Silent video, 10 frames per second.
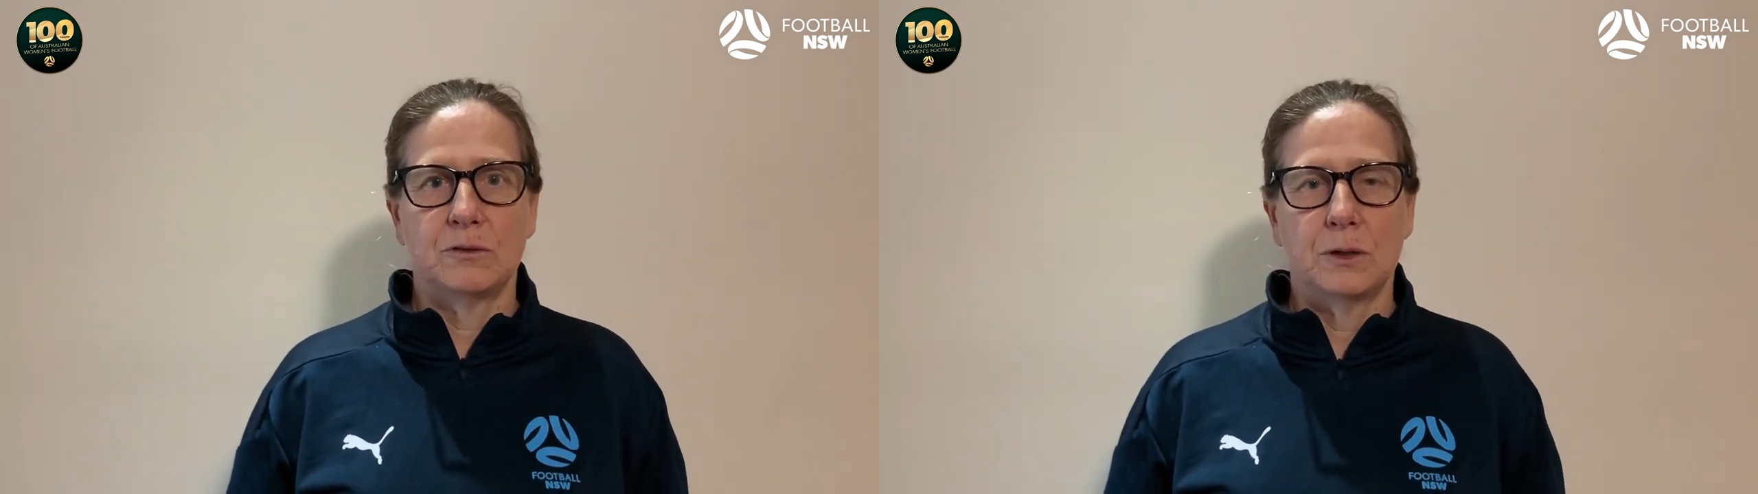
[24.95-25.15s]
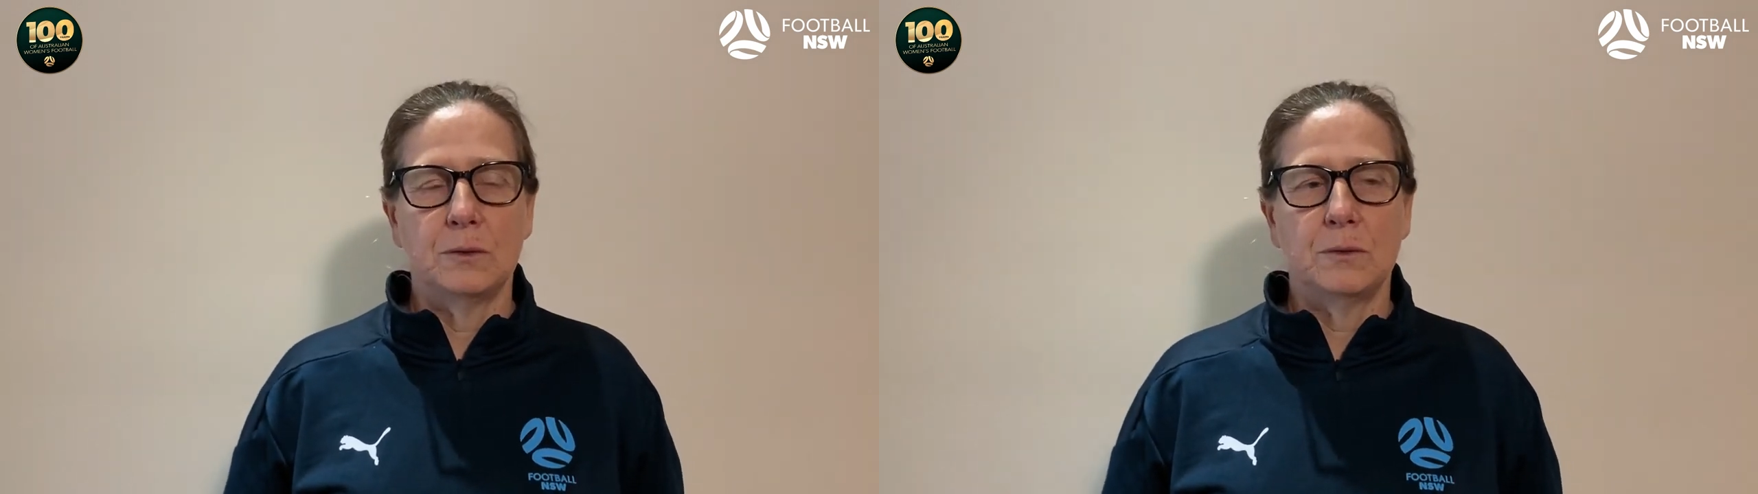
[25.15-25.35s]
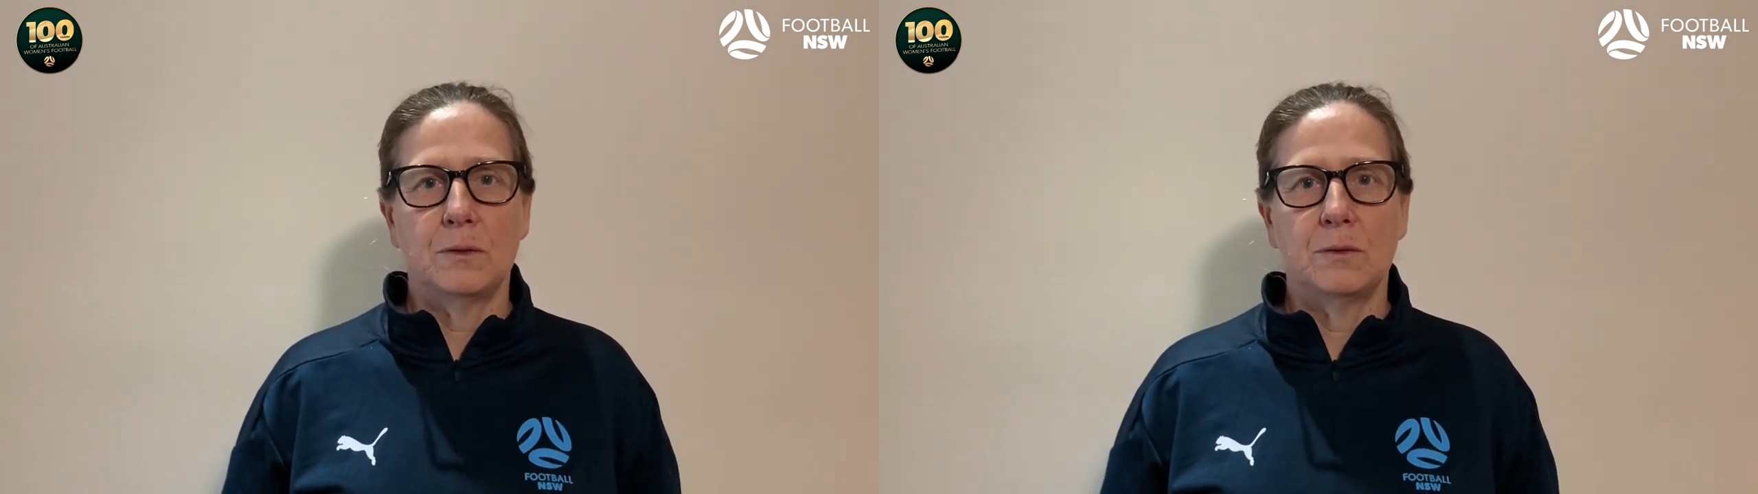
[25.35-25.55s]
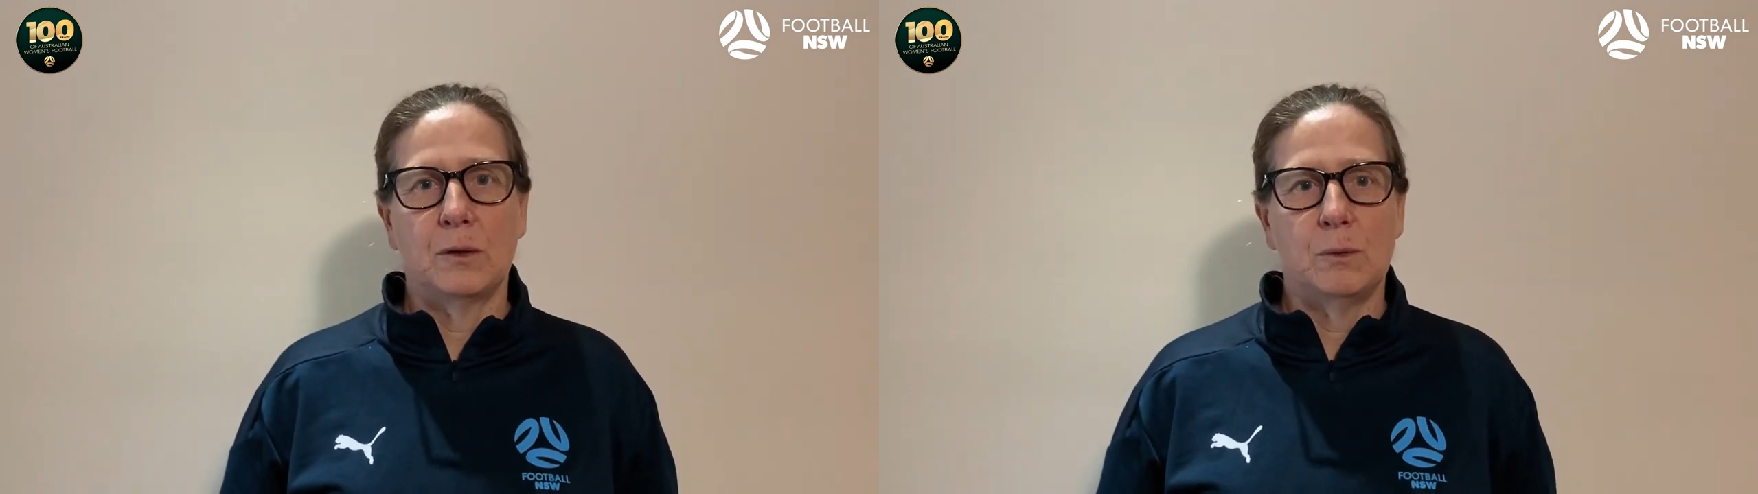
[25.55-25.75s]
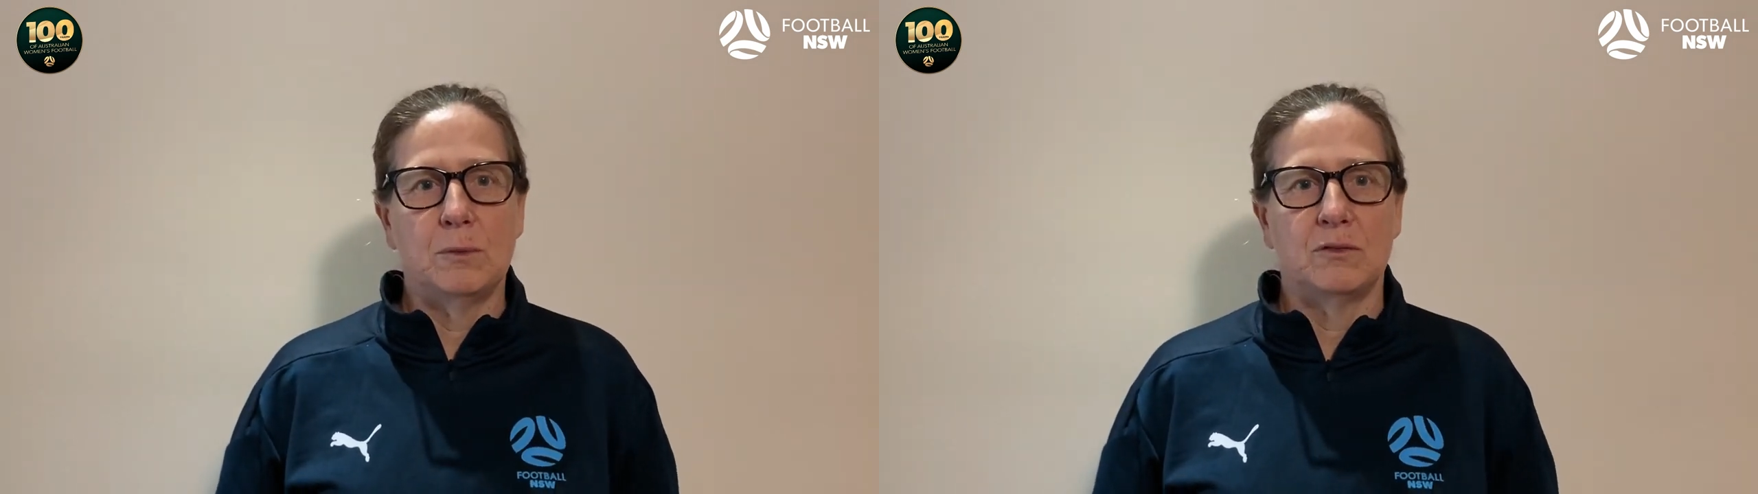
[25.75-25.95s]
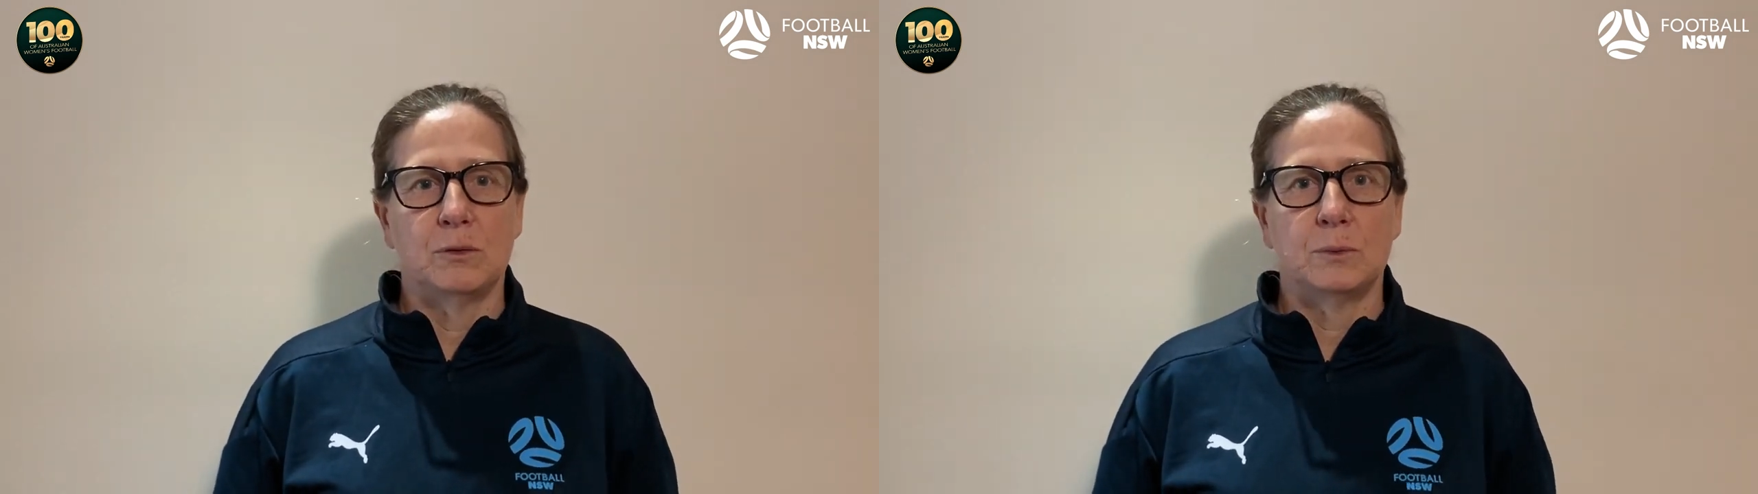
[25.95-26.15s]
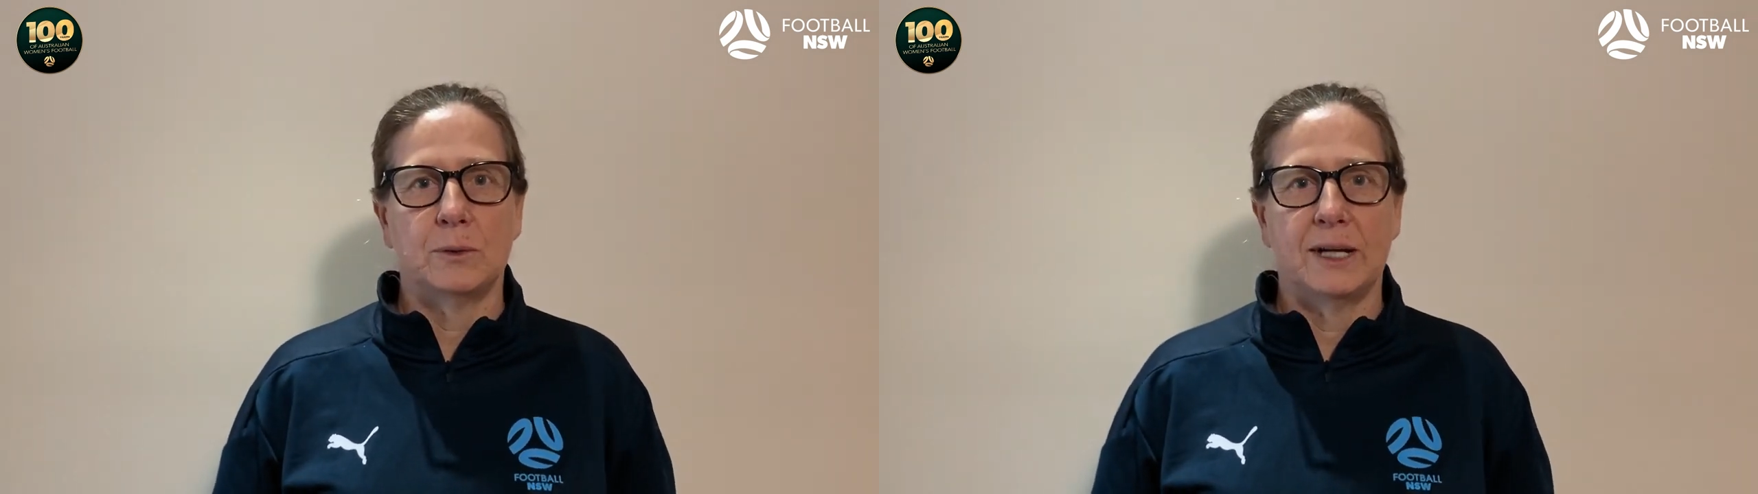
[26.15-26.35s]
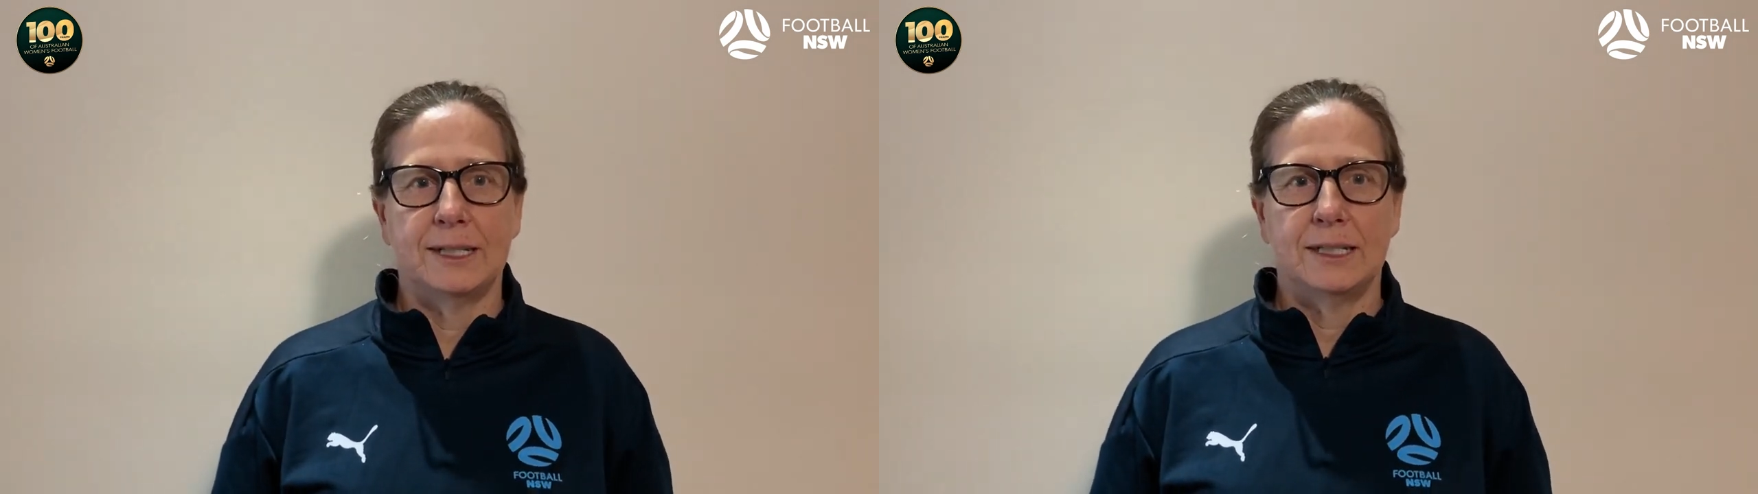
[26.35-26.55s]
growth that women's football
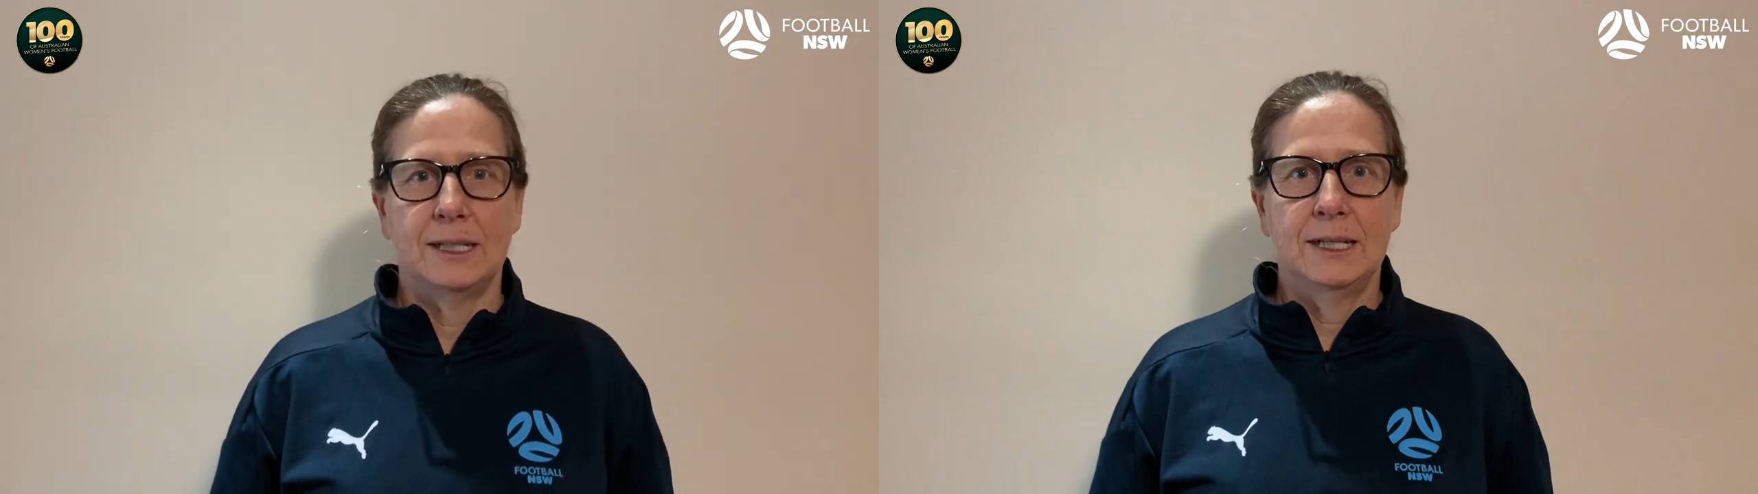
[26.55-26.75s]
had.